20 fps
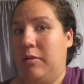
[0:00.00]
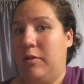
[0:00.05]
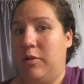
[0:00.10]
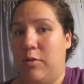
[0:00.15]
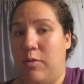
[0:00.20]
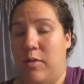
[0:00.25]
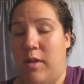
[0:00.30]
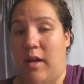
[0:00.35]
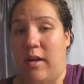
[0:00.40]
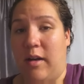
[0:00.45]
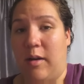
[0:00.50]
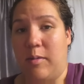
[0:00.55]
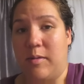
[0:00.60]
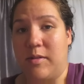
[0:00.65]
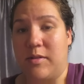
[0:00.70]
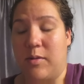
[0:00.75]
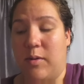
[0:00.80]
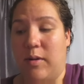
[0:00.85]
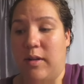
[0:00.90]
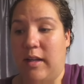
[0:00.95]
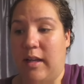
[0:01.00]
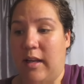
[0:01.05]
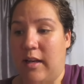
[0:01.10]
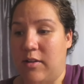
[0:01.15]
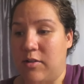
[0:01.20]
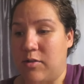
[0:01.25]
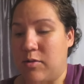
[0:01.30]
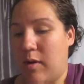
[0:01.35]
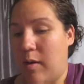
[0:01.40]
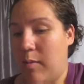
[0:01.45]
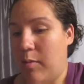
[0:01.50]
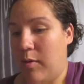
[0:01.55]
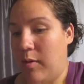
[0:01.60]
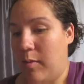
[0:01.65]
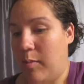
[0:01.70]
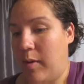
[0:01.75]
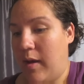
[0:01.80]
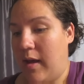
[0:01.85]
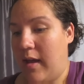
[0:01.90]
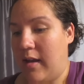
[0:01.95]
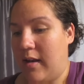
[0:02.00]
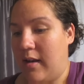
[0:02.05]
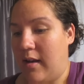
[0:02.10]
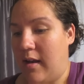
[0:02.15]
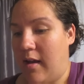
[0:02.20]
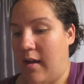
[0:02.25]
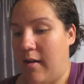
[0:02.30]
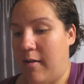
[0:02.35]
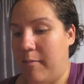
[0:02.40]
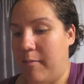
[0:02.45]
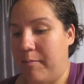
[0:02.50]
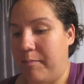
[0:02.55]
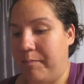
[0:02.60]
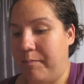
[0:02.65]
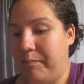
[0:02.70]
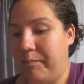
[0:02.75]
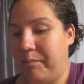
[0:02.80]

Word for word: you thought I was going to get in trouble, but um,